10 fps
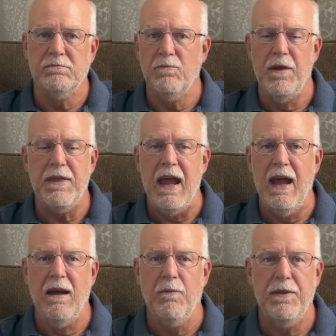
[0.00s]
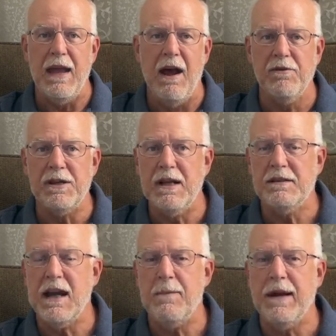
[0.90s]
with algae. It's
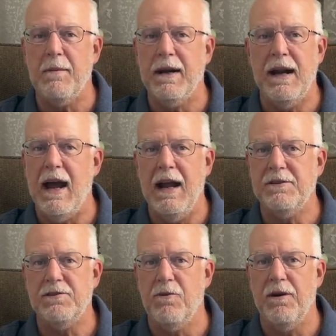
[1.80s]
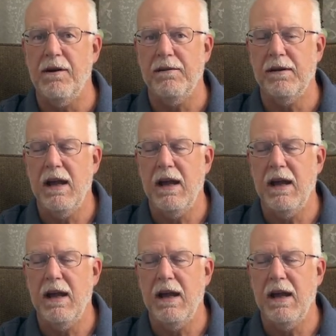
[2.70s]
not becoming an eyesore.